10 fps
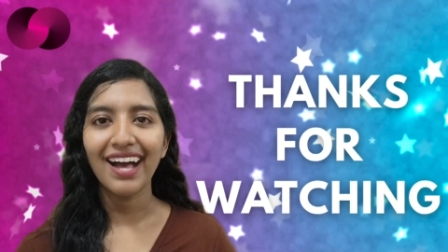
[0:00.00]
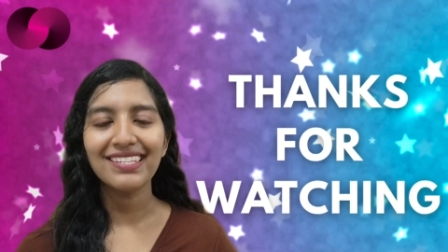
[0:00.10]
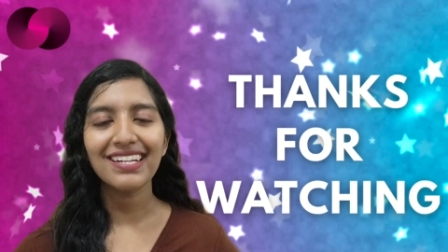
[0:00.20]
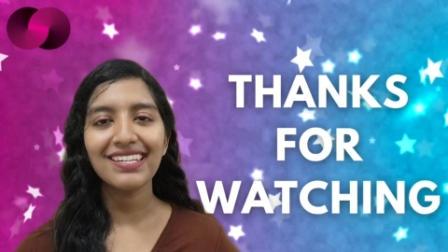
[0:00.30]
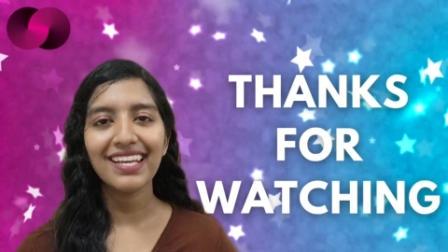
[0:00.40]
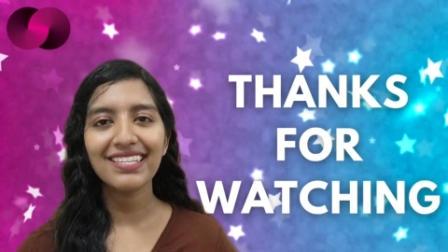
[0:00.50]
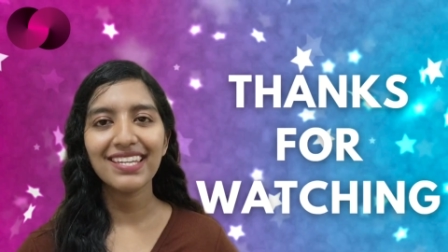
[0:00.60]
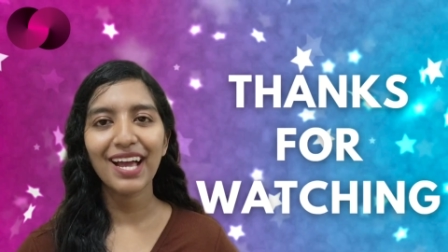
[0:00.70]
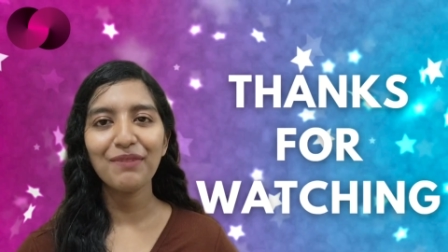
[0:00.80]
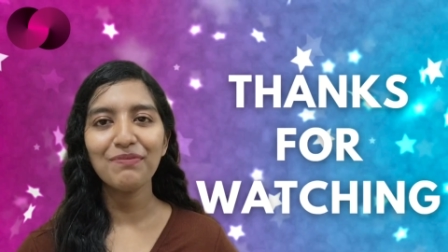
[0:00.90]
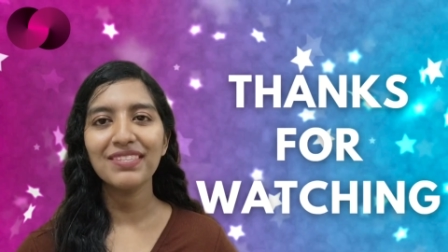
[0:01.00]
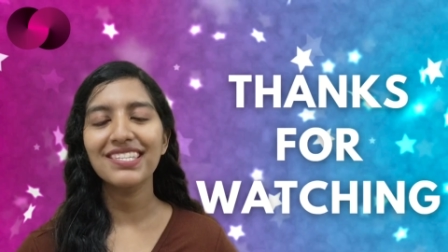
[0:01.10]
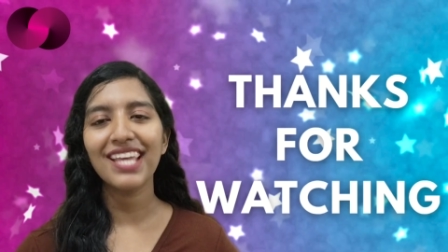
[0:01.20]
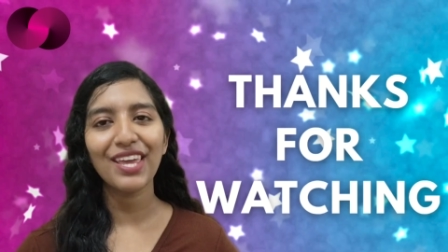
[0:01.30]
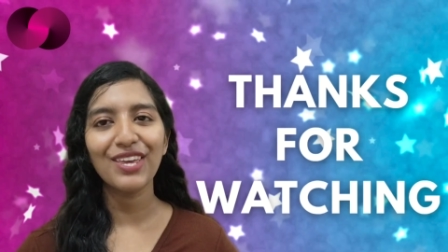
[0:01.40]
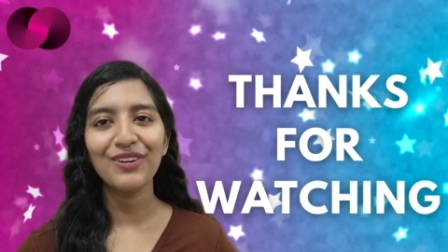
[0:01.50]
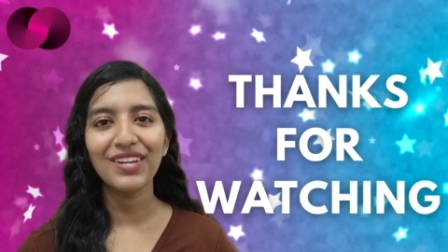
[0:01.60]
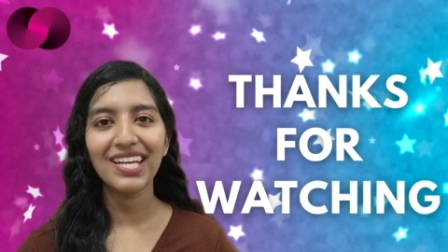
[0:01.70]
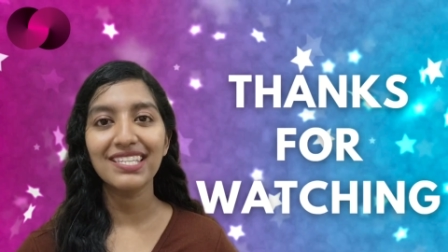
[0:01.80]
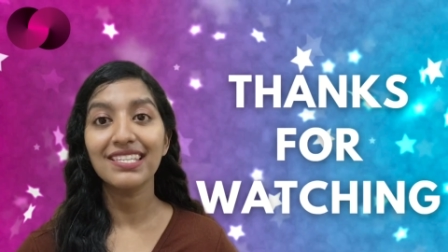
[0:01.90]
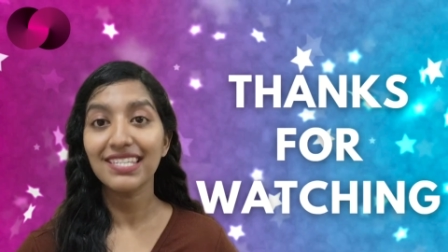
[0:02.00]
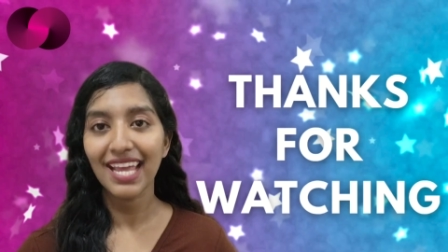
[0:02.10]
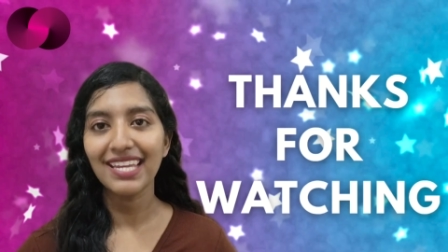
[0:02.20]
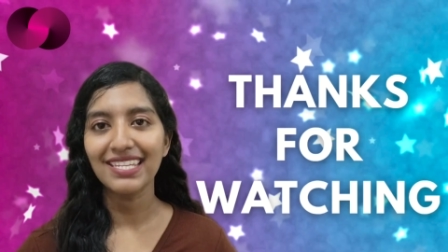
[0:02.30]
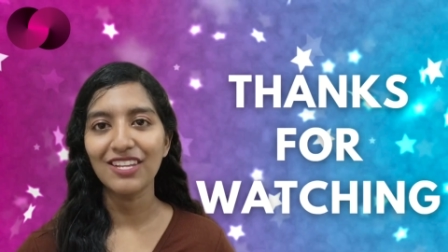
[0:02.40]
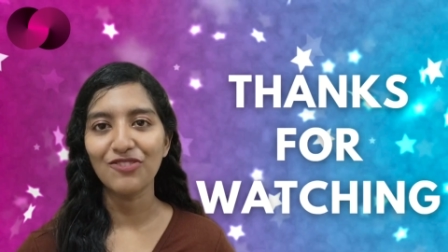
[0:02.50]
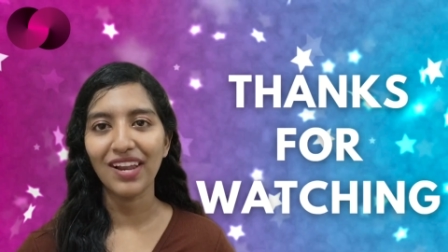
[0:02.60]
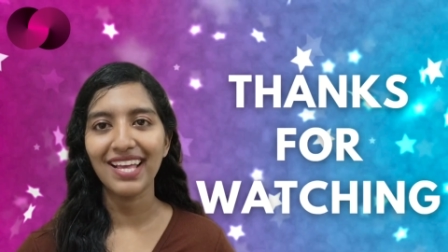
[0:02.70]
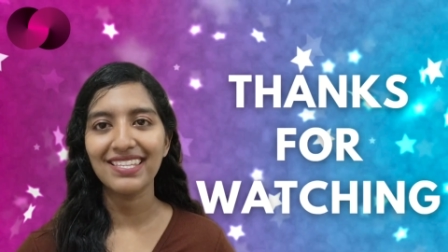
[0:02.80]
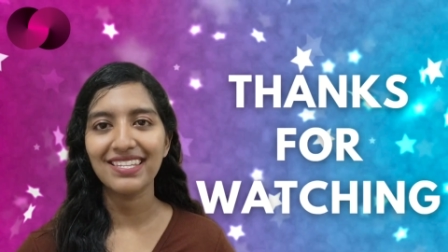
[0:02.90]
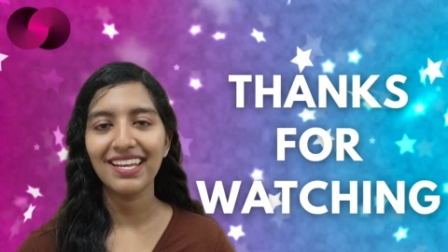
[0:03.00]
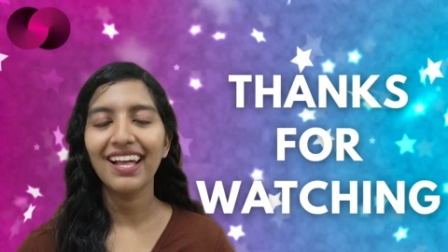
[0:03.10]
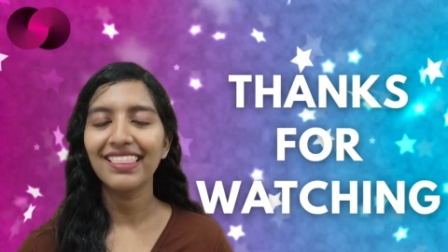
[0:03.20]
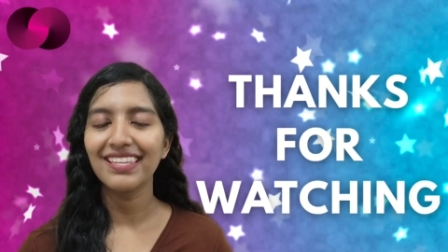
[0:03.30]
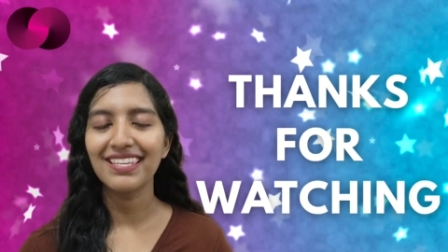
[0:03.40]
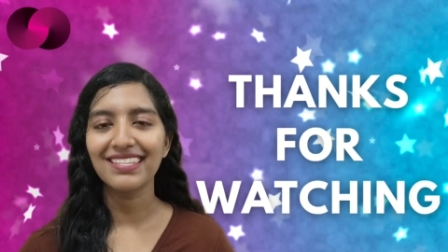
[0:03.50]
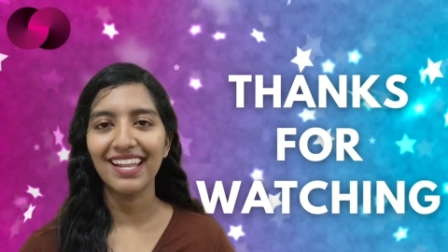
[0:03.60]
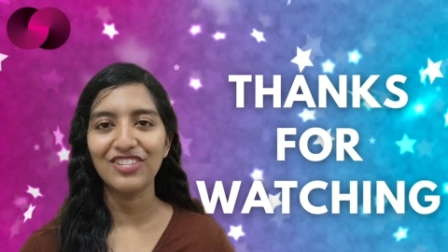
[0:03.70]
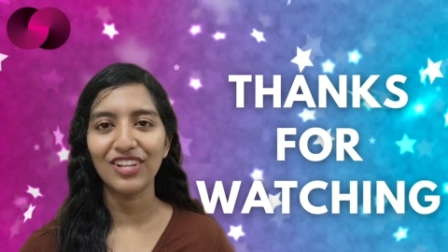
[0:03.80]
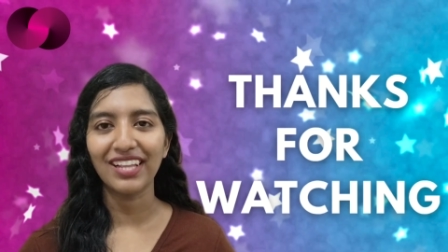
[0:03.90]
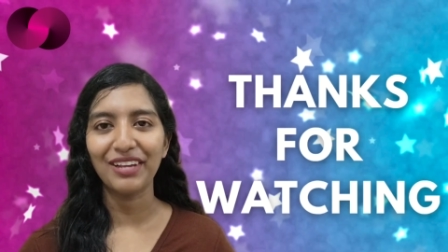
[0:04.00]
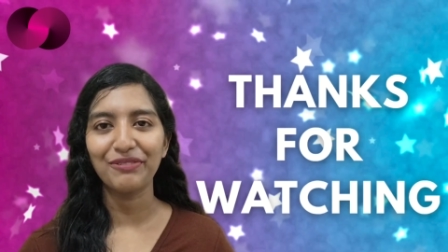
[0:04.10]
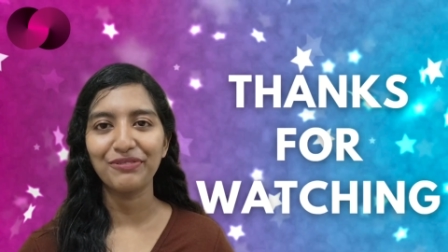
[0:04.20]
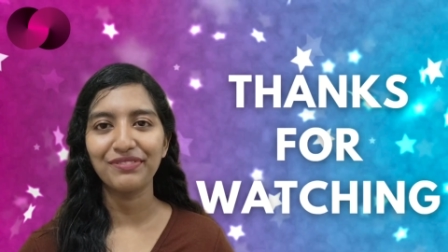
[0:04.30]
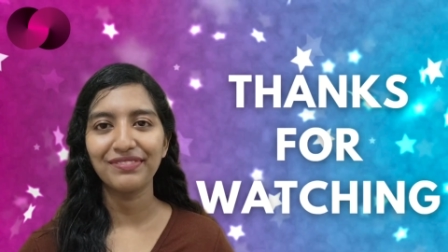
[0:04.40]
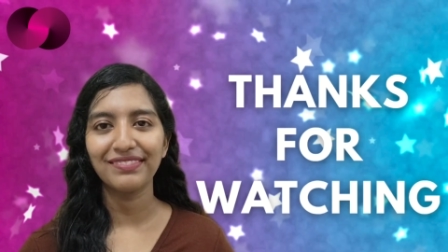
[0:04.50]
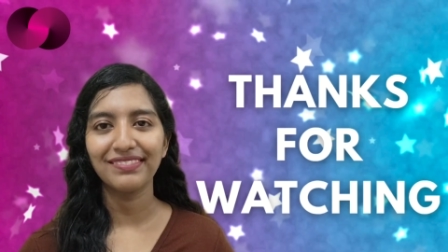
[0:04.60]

Until next time, stay curious, stay decentralized. This is Ledger Life.